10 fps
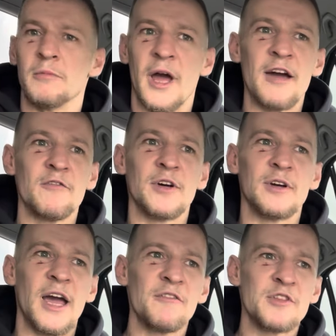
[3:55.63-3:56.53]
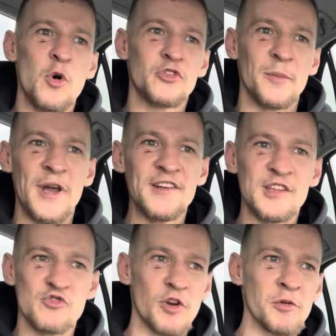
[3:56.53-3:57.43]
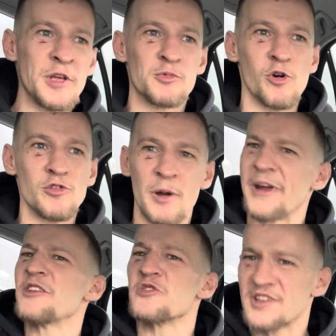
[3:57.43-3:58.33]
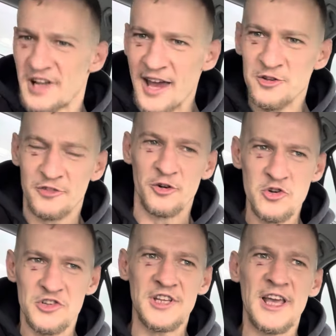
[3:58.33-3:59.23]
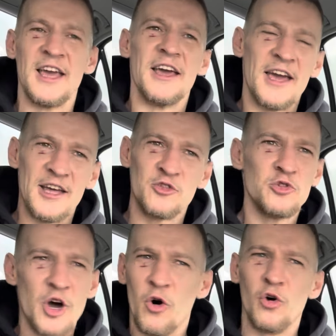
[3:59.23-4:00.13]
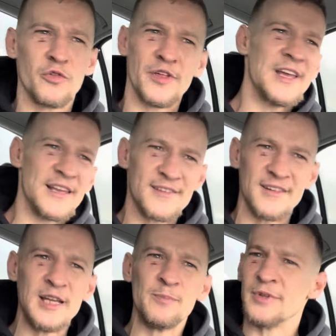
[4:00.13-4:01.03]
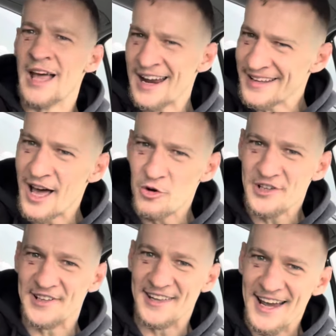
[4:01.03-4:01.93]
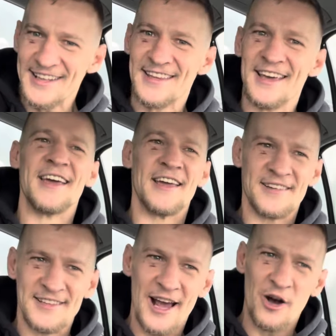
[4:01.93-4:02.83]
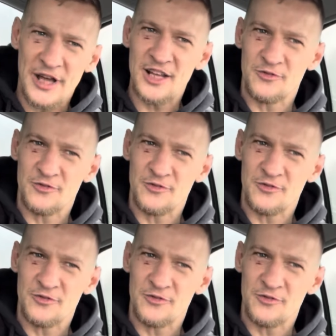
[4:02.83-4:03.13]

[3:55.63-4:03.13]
Have the most amazing training program. Get on Sky University and do the whole thing and sleep 9 hours a night and see how that